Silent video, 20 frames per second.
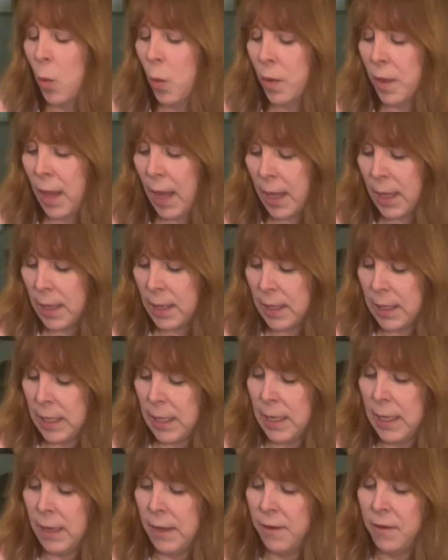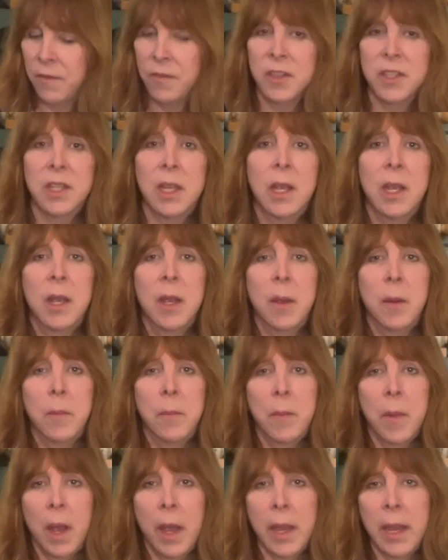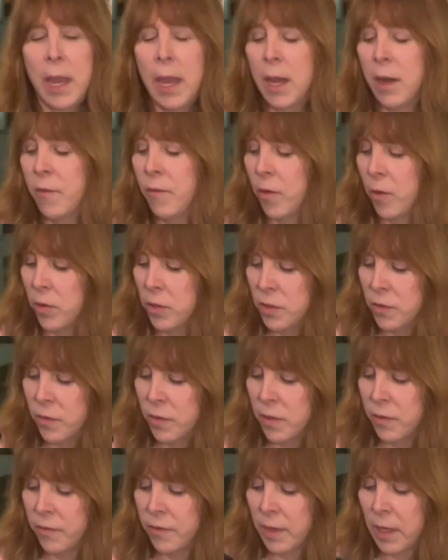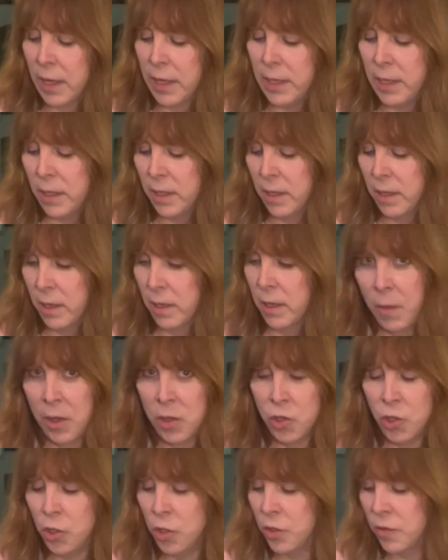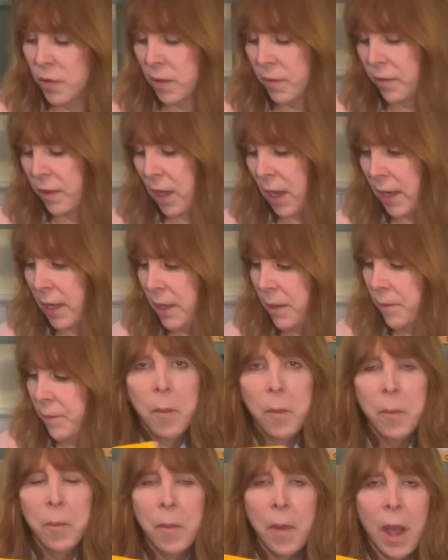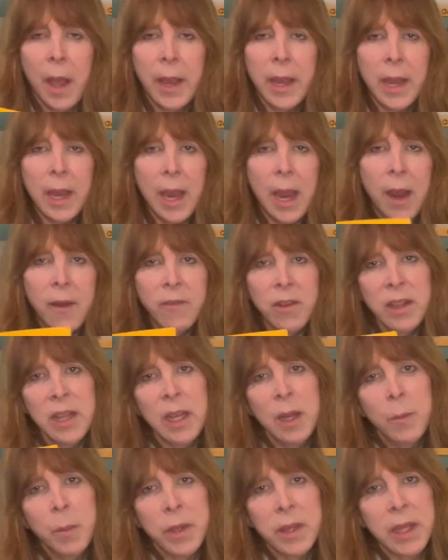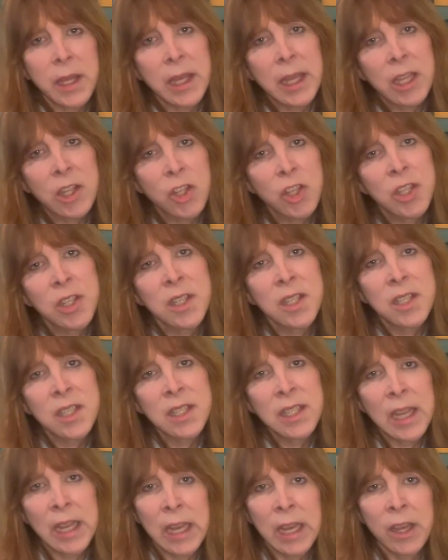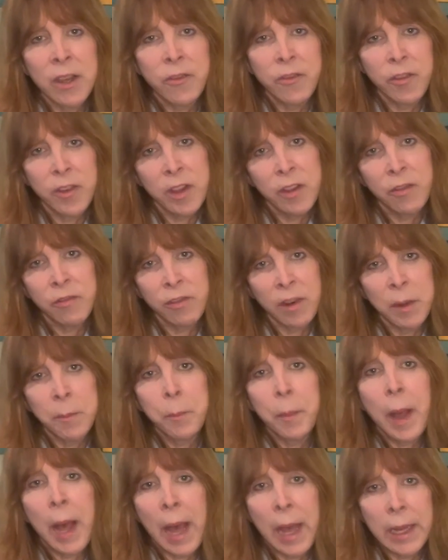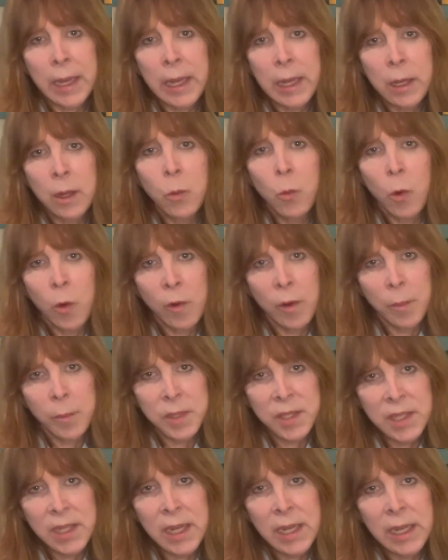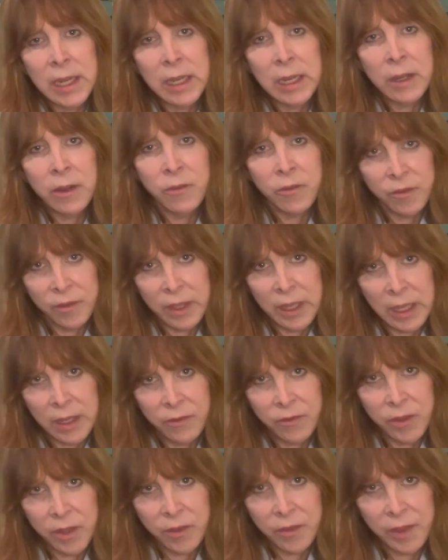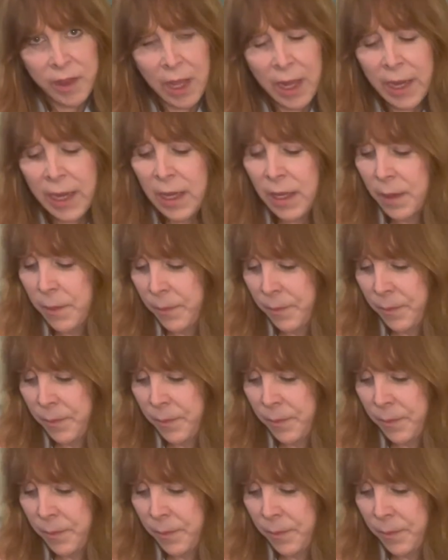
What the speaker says: Well, that leaves my headphones for the flight, my shoes for the flight, my everything but the kitchen sink for the front pocket where I'm sitting for the flight.